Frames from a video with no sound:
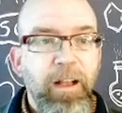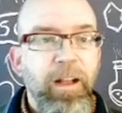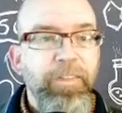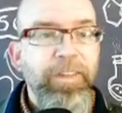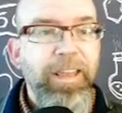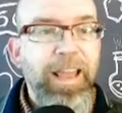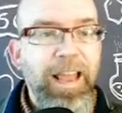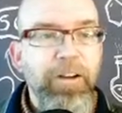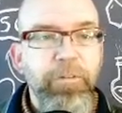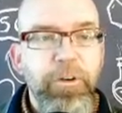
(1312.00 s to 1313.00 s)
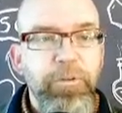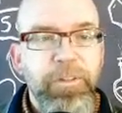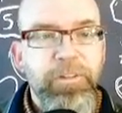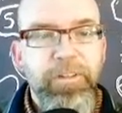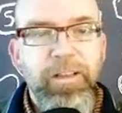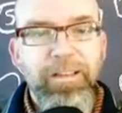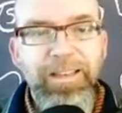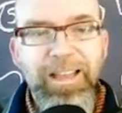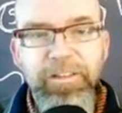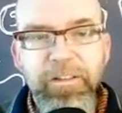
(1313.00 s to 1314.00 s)
Uh, the average was uh,
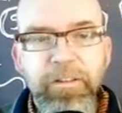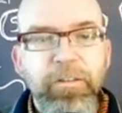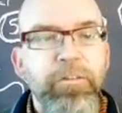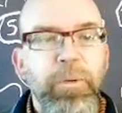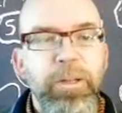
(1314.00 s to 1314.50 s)
less than 20